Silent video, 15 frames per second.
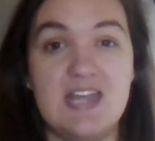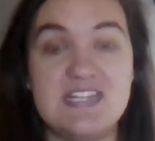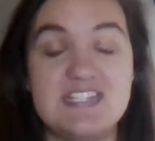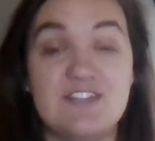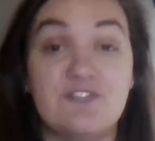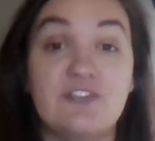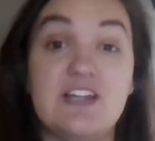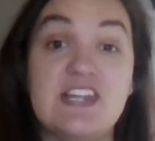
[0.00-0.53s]

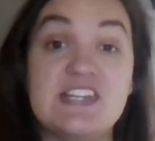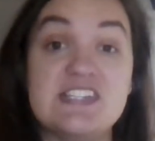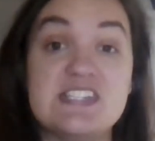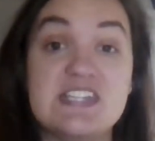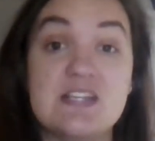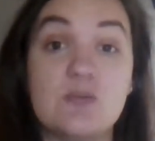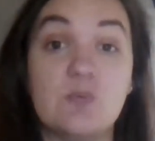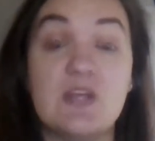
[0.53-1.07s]

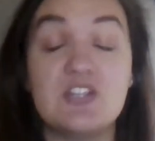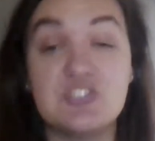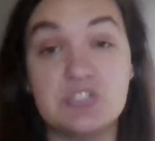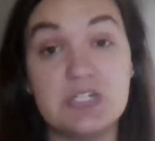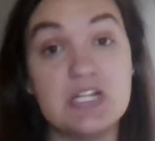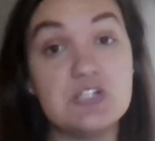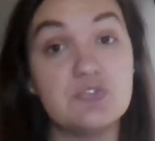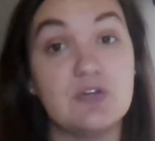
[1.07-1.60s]
different
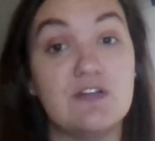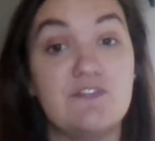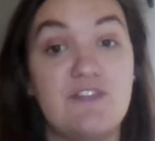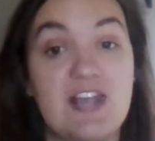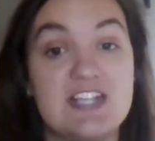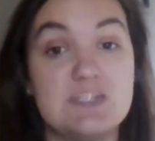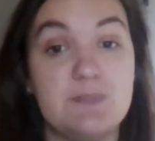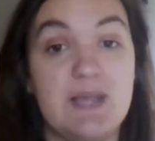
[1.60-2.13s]
restaurants or
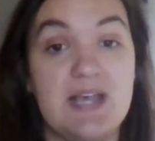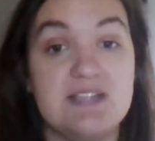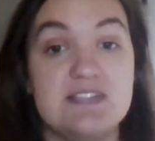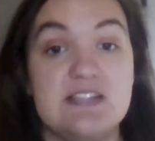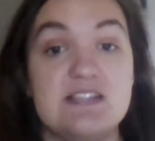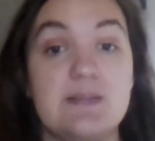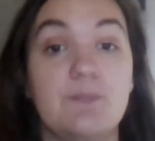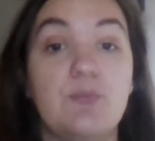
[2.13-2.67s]
fast
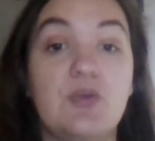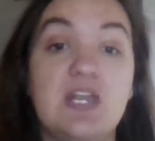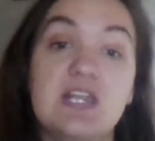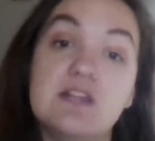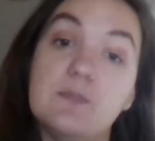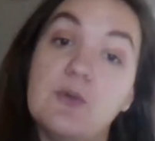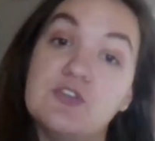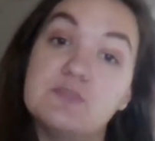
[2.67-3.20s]
passes and
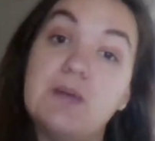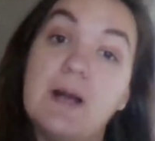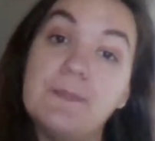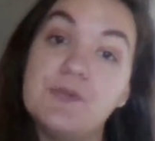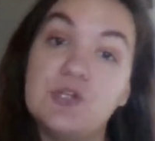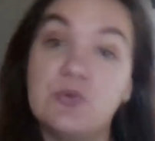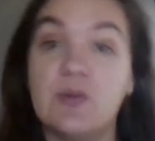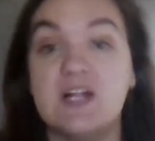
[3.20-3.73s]
putting the most
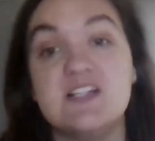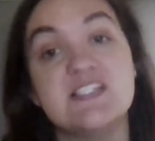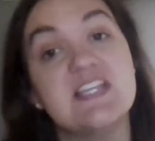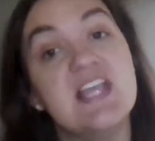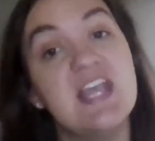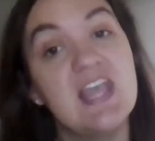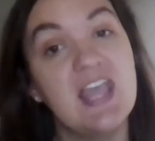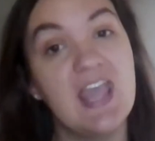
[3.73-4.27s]
popular ones
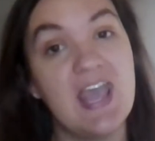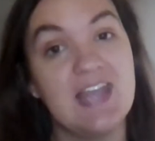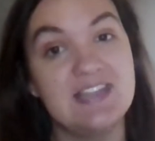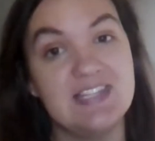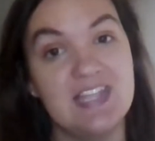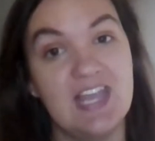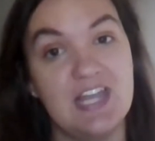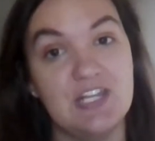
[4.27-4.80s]
at
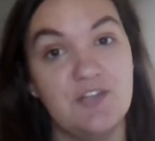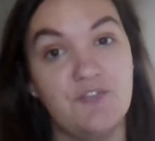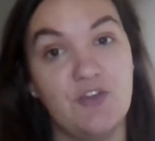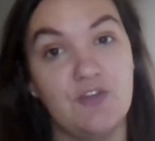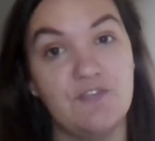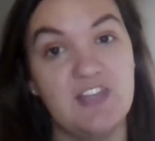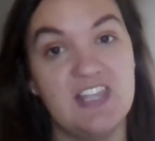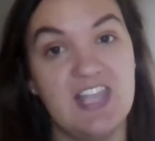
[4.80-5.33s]
the end of
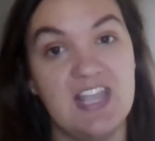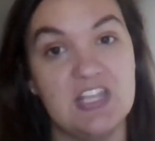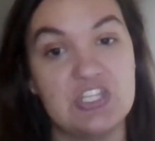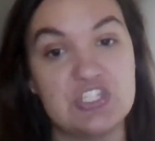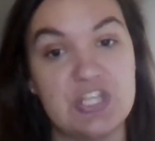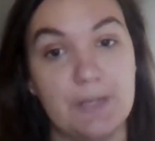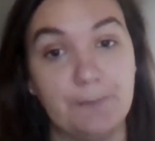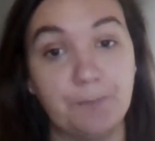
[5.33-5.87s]
your
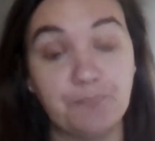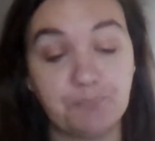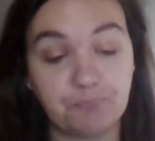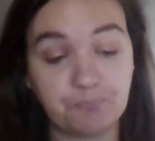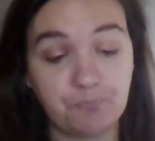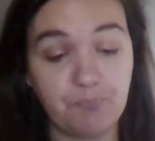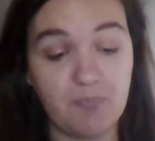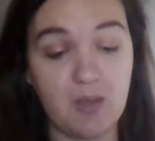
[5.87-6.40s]
vacation.
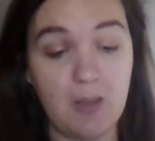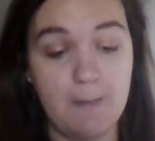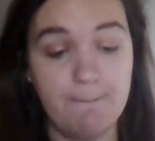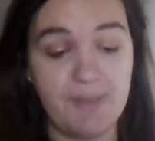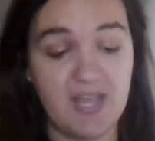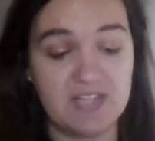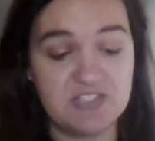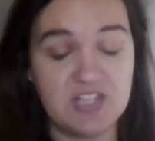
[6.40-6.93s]

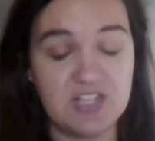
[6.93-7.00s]
But